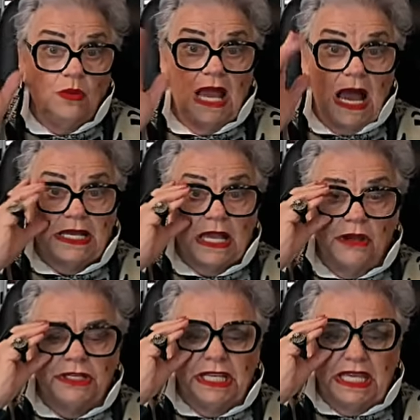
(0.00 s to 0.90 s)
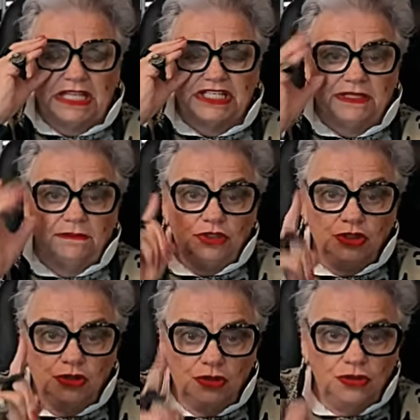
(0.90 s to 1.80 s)
We are going to get some
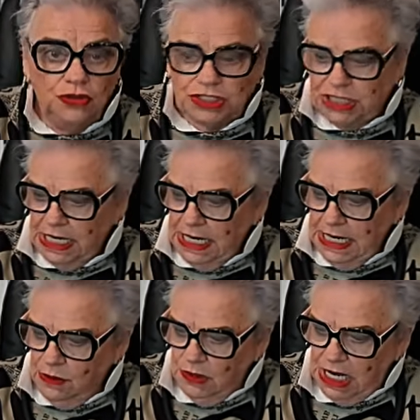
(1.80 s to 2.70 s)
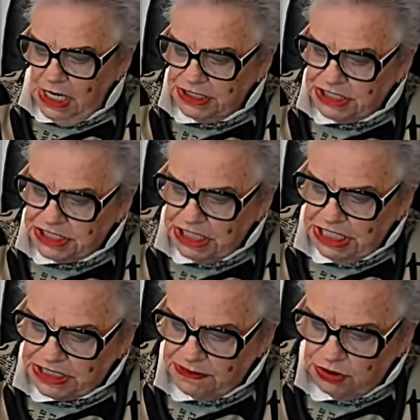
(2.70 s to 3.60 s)
news. We're going to
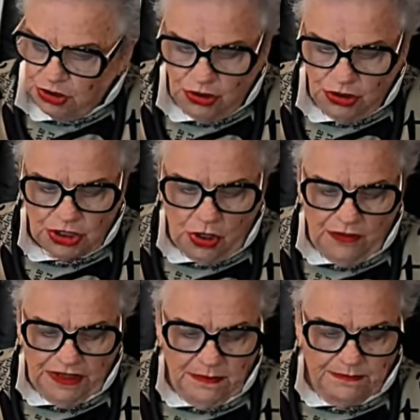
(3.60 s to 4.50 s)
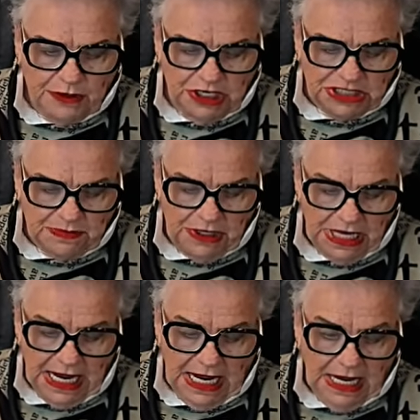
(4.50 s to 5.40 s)
see some news on the impeachment.